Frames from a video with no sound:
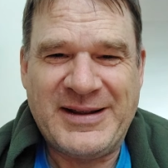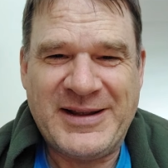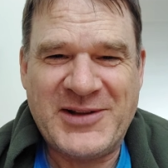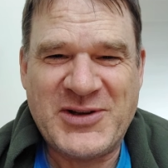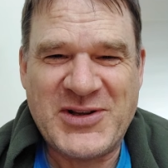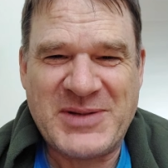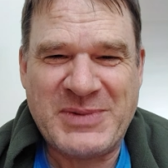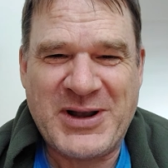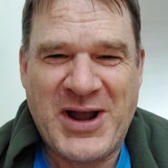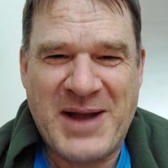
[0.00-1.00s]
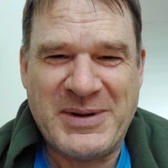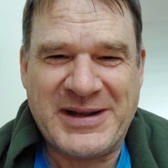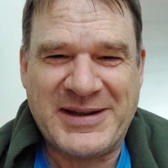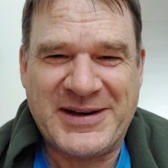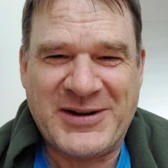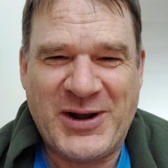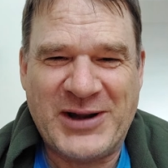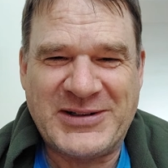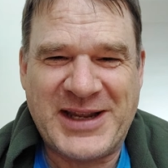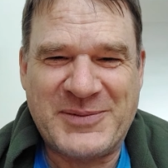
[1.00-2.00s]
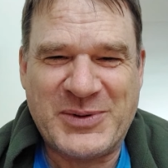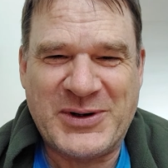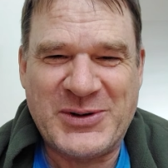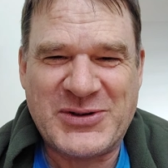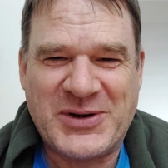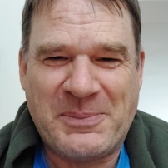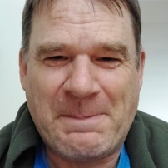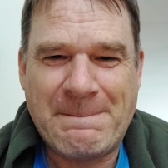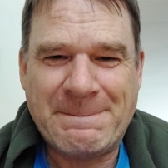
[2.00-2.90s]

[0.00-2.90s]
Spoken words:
It says I'm a comic and a content producer.